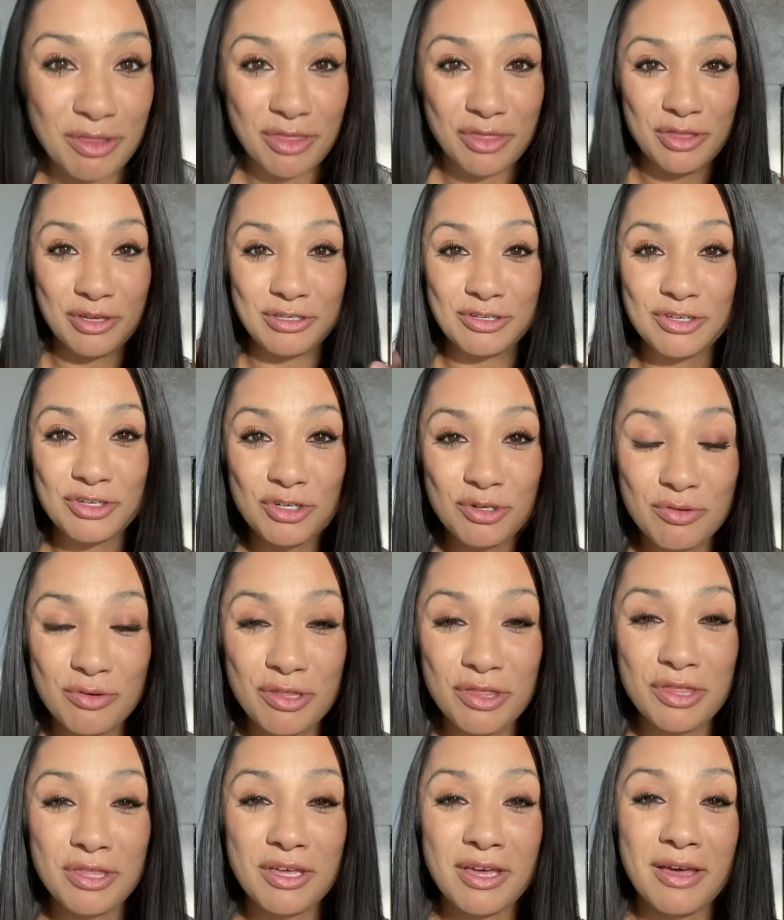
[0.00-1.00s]
The
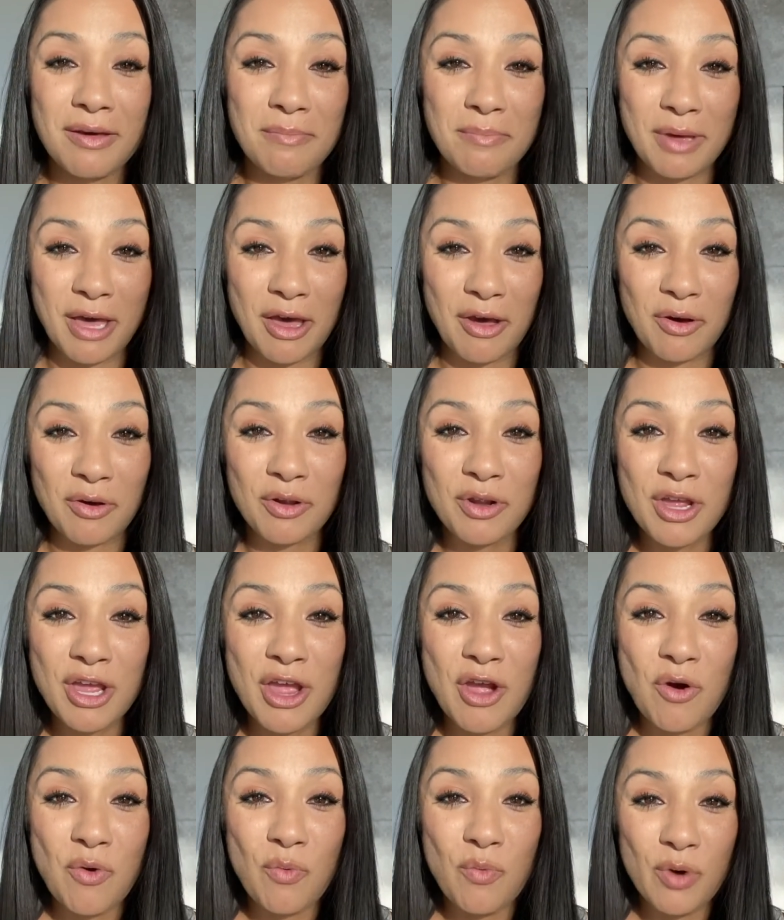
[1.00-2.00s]
truth about
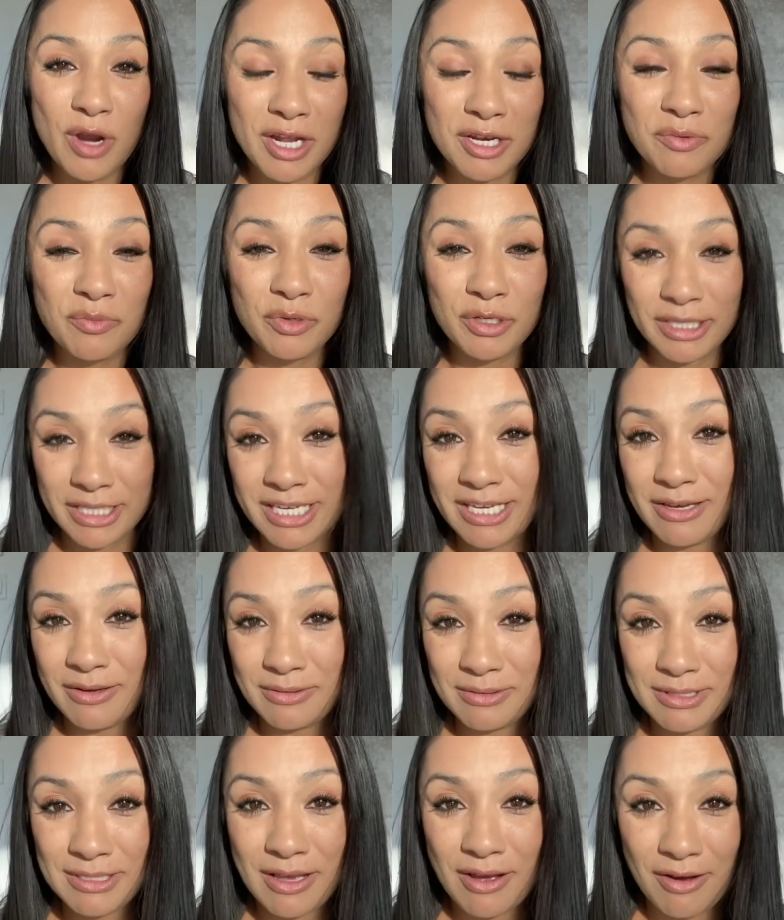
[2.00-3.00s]
what really
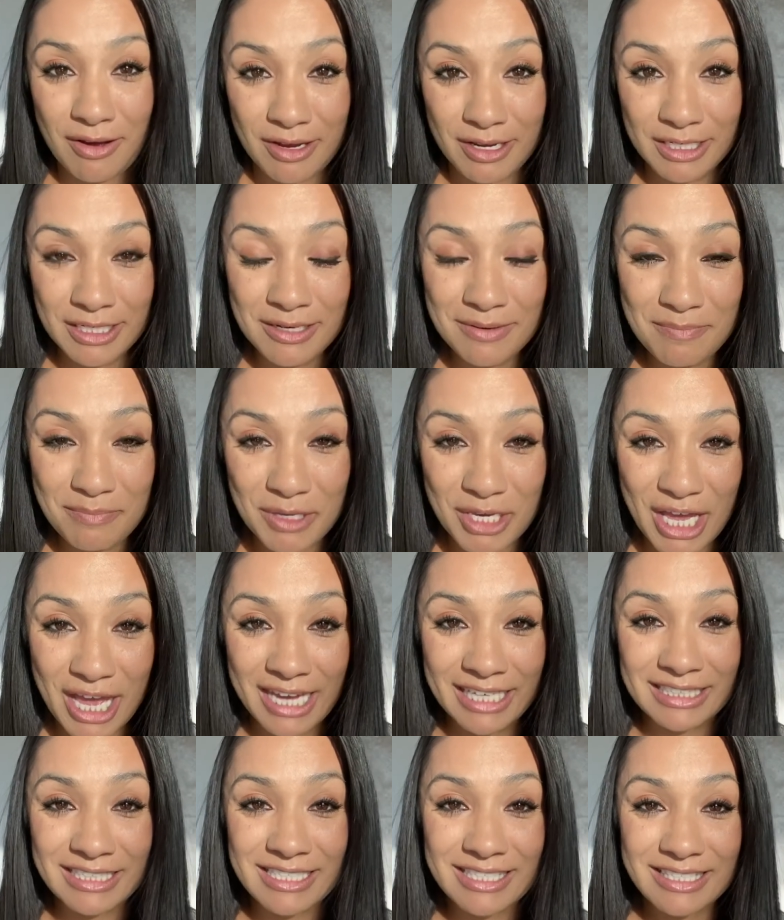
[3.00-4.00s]
goes on
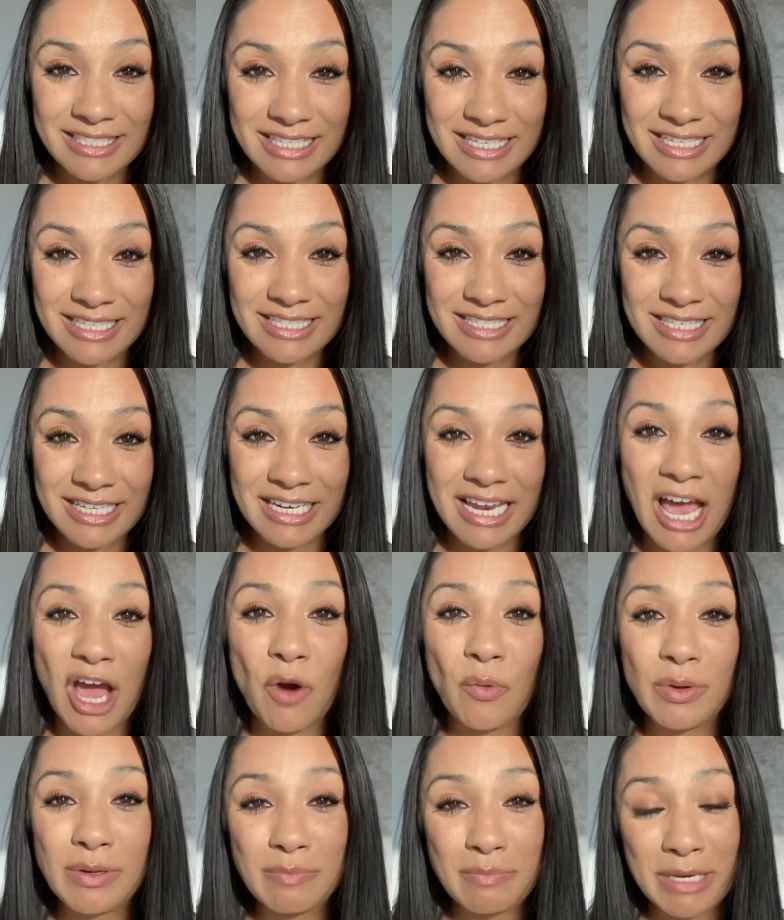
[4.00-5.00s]
behind the scenes and how
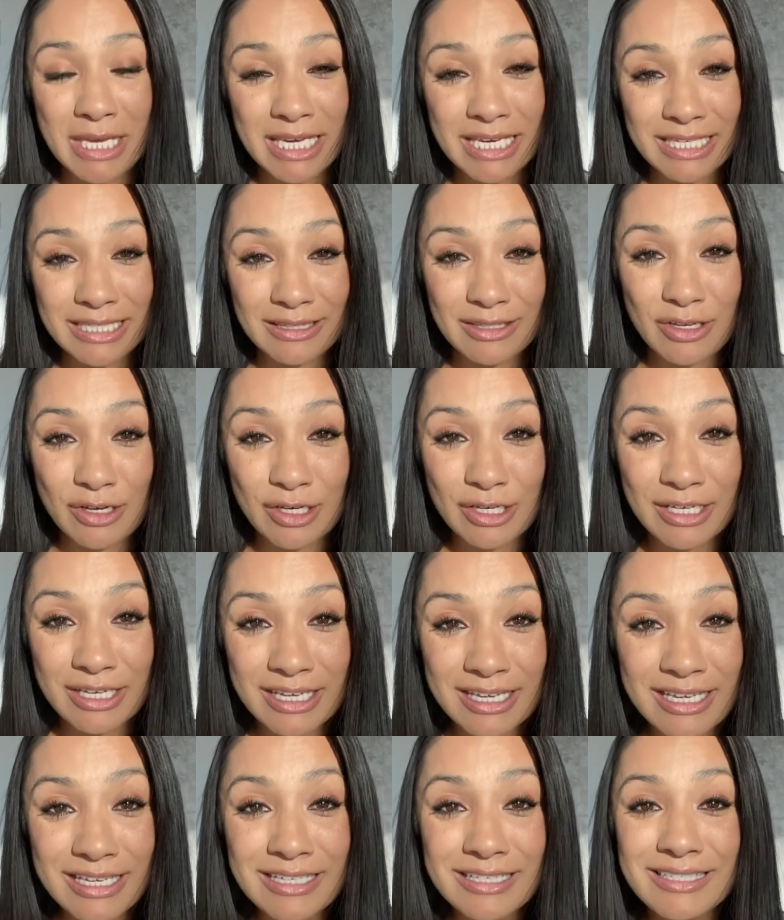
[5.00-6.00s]
we make it look
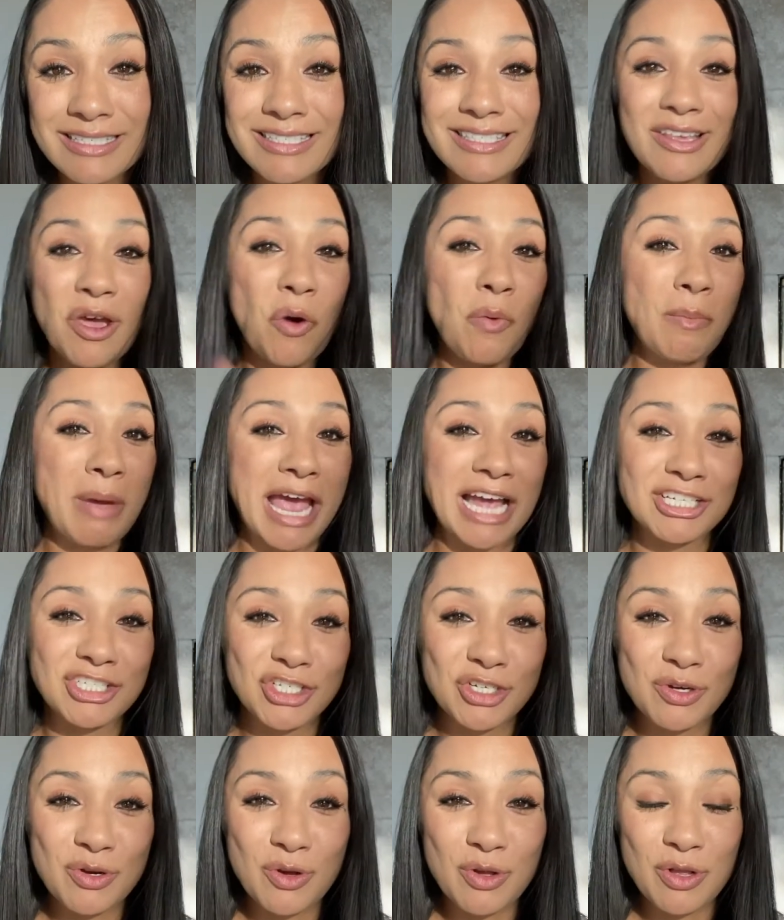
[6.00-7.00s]
so
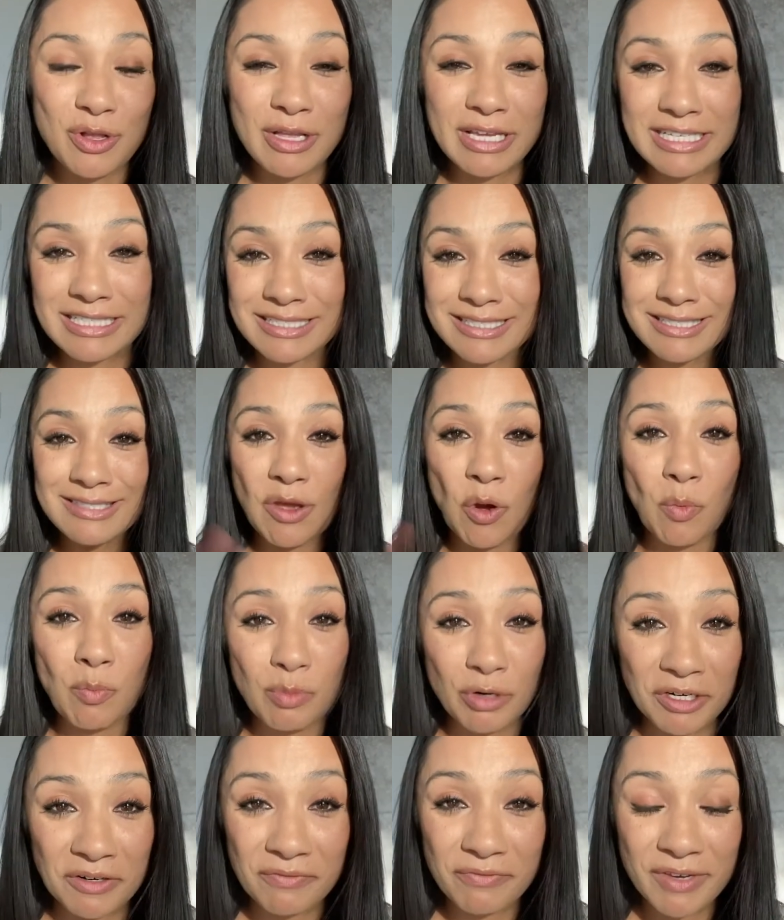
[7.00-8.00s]
magical and so
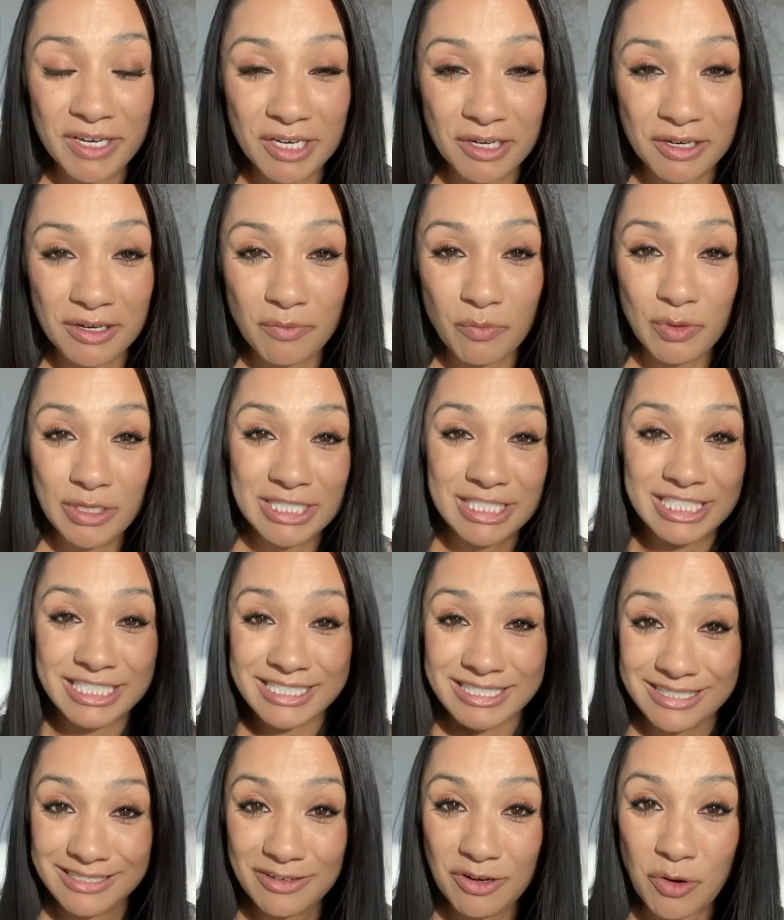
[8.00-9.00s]
perfect, which
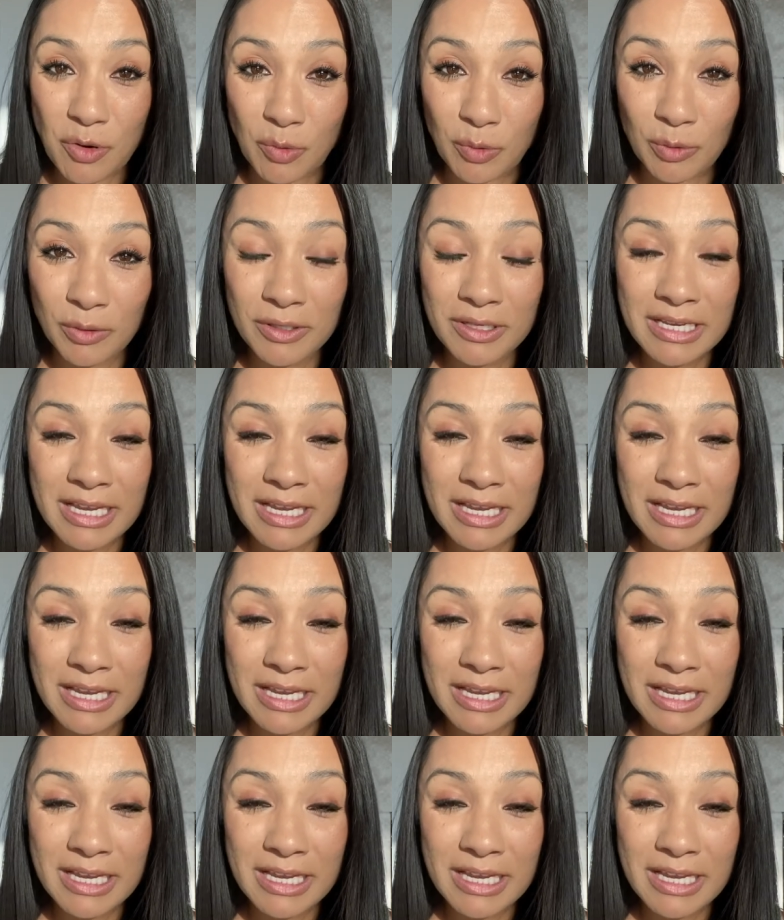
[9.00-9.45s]
is the goal.